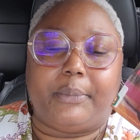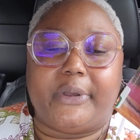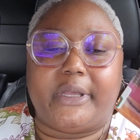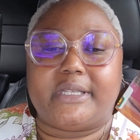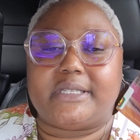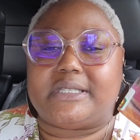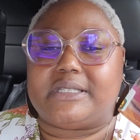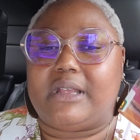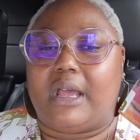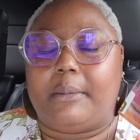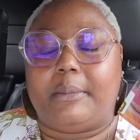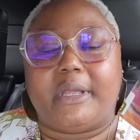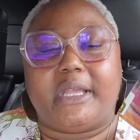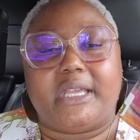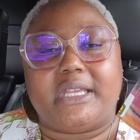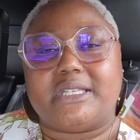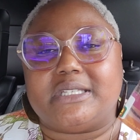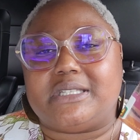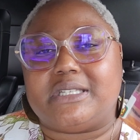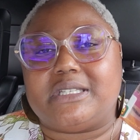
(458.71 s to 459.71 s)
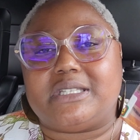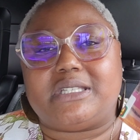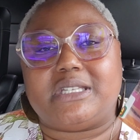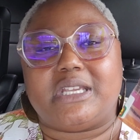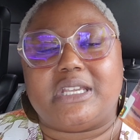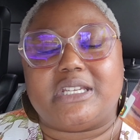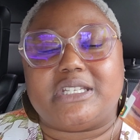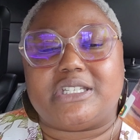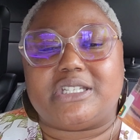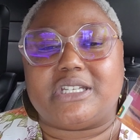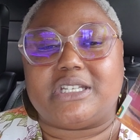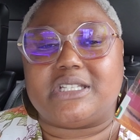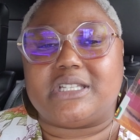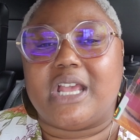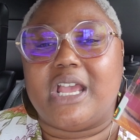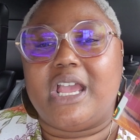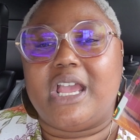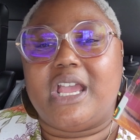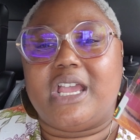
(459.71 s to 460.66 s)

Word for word: but some of his decisions